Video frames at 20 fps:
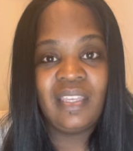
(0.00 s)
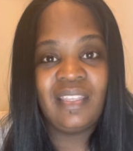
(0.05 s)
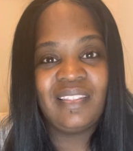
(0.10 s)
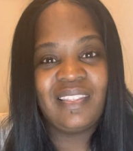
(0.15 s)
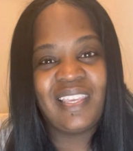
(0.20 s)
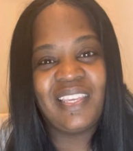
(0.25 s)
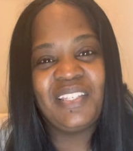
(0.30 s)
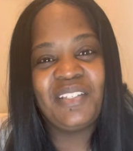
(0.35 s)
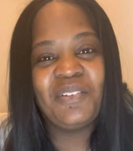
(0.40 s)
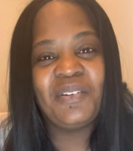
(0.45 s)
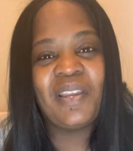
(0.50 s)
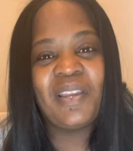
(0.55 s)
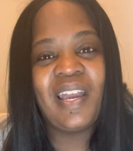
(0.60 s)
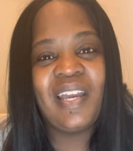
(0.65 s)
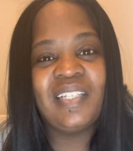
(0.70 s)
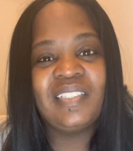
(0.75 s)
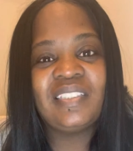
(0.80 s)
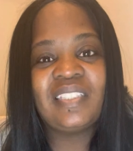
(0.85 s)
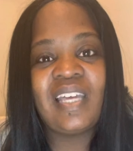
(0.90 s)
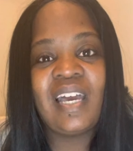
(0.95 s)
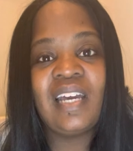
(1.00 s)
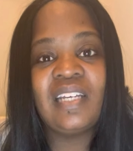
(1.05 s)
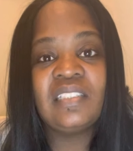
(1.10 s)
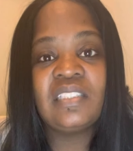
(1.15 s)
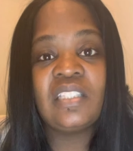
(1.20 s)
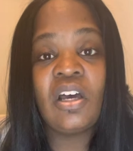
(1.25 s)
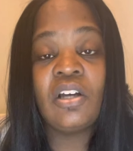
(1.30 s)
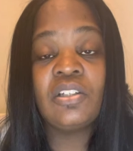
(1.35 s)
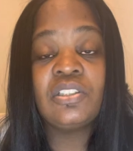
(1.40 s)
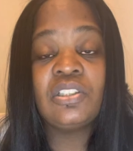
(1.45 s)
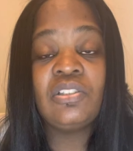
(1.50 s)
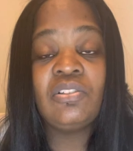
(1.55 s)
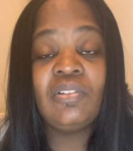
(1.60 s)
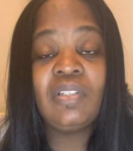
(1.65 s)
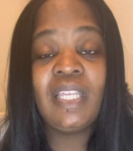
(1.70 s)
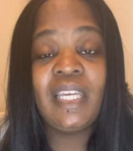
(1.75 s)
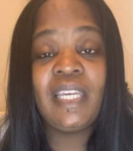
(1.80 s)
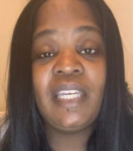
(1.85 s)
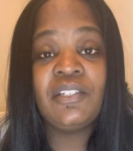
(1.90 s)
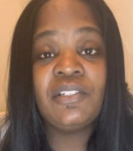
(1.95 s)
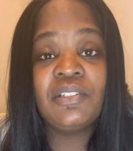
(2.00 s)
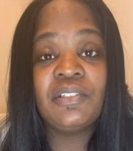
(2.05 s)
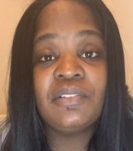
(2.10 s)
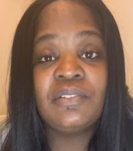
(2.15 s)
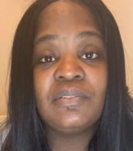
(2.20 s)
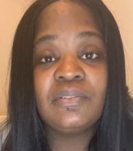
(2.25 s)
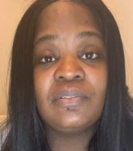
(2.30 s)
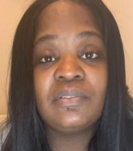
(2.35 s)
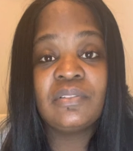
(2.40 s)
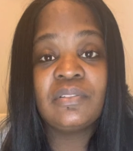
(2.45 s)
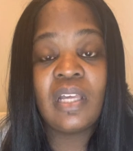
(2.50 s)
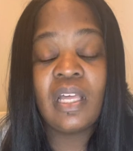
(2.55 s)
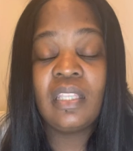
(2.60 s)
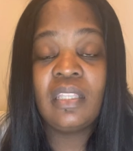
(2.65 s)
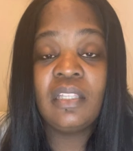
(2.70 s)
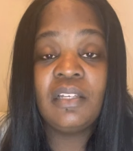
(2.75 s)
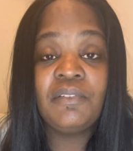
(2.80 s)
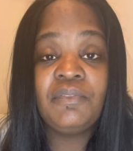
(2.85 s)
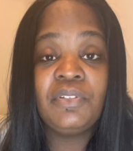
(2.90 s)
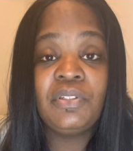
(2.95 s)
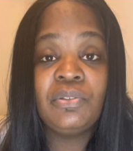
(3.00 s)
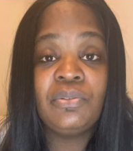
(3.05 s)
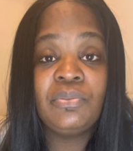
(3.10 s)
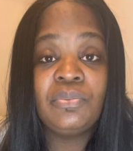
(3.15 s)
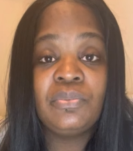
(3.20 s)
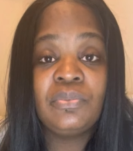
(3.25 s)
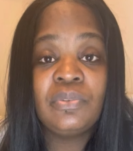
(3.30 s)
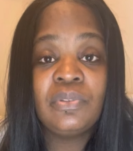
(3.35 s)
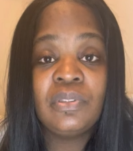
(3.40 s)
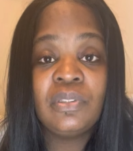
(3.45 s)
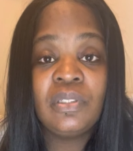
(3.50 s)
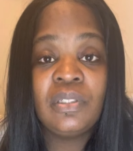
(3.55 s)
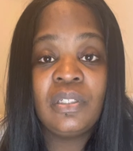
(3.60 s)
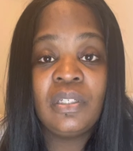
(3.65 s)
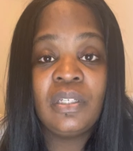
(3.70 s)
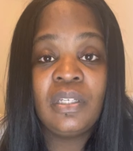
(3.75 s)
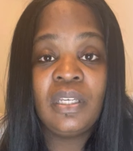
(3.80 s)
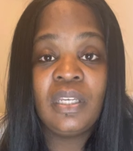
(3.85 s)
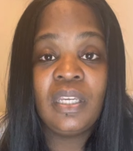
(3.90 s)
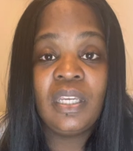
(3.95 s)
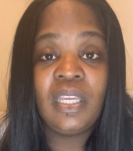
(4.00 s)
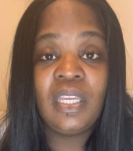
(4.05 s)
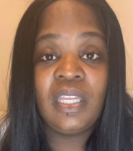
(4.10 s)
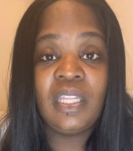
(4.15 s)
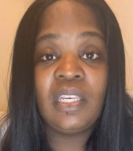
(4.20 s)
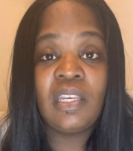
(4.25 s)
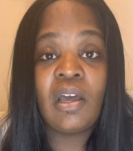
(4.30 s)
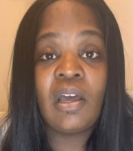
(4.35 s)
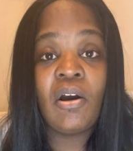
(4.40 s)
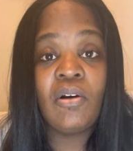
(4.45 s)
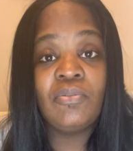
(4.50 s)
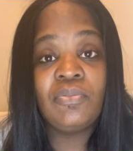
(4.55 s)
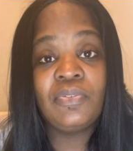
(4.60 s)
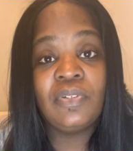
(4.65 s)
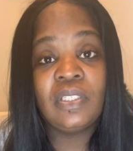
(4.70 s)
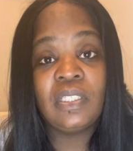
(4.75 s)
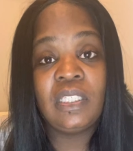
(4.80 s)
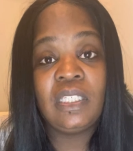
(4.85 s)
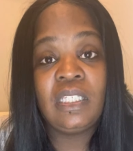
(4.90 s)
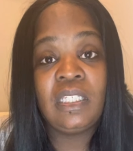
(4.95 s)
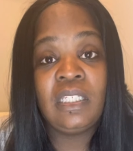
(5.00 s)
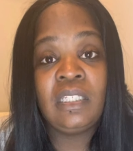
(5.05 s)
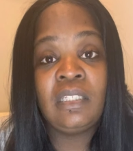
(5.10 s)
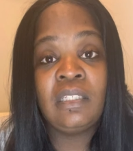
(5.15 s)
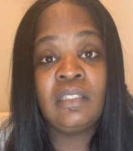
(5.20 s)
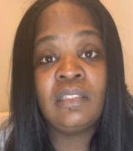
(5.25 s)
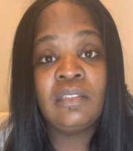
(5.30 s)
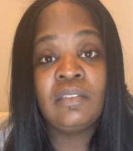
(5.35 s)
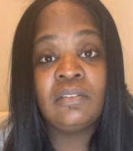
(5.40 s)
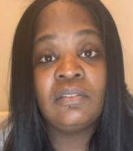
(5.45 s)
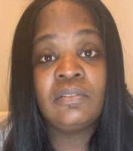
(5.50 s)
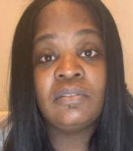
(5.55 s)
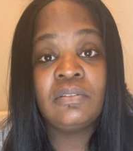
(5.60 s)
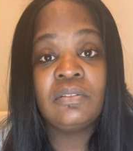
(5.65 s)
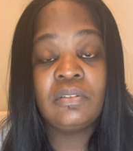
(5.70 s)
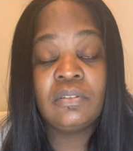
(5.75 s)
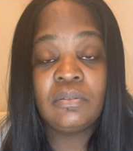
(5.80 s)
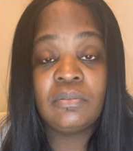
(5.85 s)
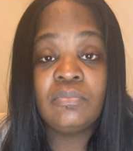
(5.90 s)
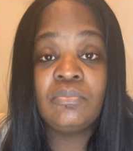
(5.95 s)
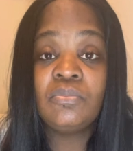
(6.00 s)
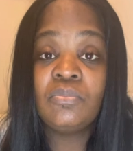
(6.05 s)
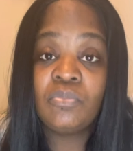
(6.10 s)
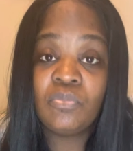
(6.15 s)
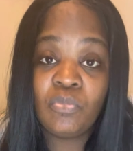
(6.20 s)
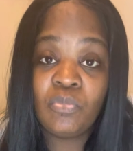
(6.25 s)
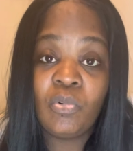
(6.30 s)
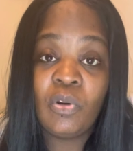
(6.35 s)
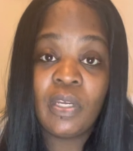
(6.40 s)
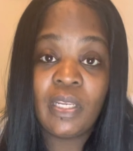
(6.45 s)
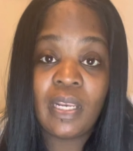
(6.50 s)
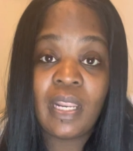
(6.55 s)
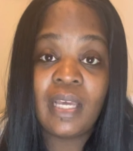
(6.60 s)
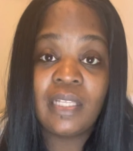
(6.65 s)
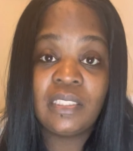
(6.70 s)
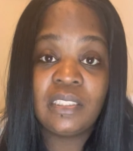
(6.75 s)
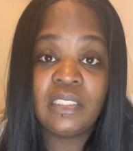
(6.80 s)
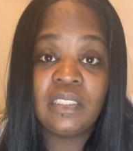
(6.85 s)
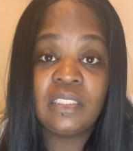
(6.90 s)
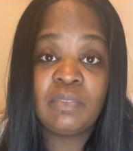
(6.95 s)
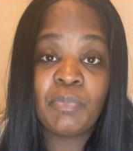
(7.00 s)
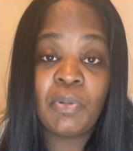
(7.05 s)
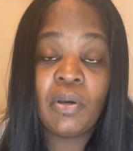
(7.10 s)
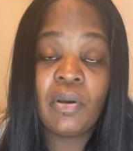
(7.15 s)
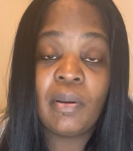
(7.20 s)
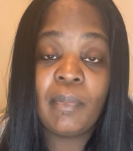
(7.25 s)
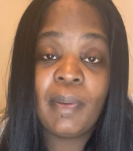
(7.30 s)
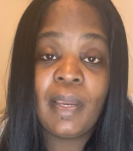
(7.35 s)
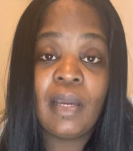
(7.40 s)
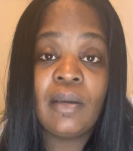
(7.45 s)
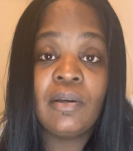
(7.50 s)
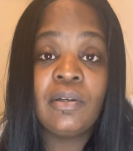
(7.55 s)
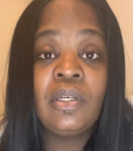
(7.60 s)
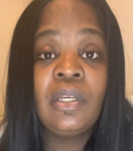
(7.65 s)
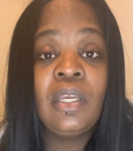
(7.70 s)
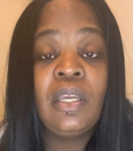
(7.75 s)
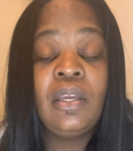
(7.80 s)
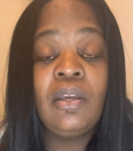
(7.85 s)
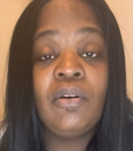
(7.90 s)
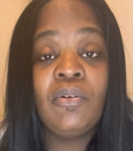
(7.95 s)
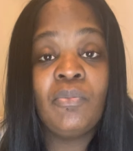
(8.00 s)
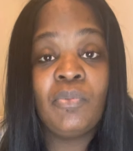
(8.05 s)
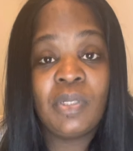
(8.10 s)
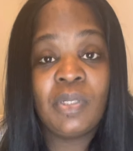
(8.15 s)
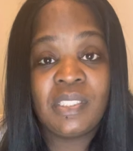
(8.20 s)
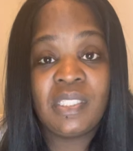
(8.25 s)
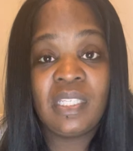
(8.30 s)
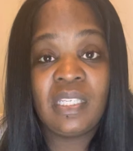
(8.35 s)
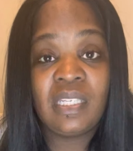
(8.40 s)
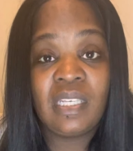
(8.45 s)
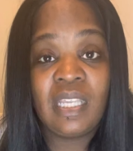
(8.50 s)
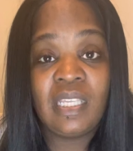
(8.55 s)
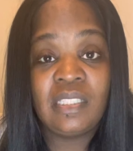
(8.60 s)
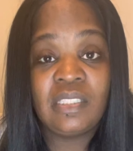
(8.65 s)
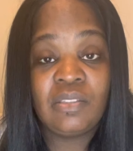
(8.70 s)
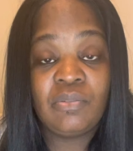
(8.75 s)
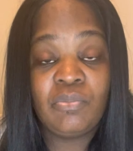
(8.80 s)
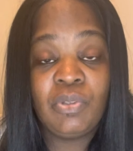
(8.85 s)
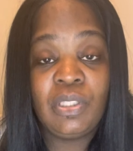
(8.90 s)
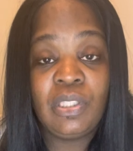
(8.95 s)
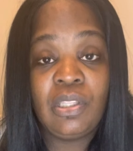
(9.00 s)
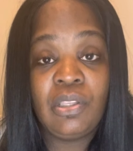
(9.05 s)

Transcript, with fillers: Thank you guys. I'll talk to you later. I love you. And hopefully what I just spoke about resonates with